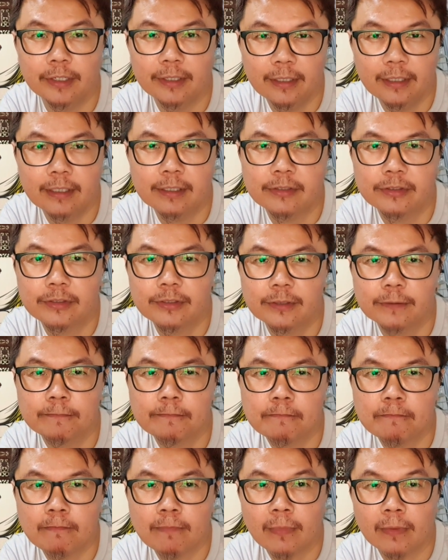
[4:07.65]
years.
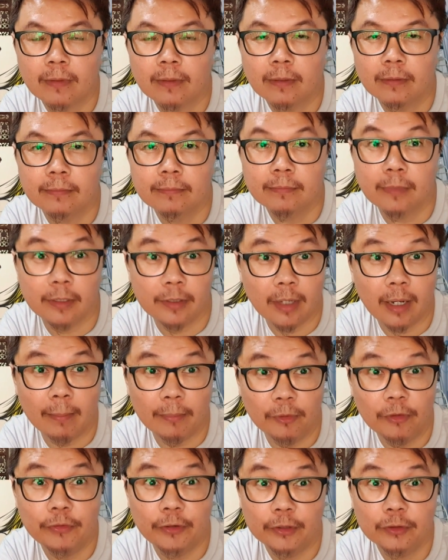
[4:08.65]
I'm
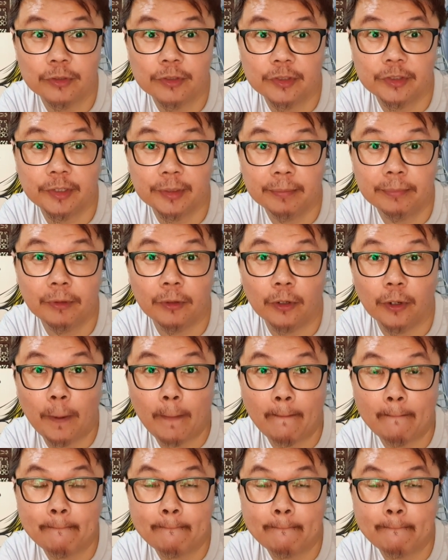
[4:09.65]
referring to Singapore.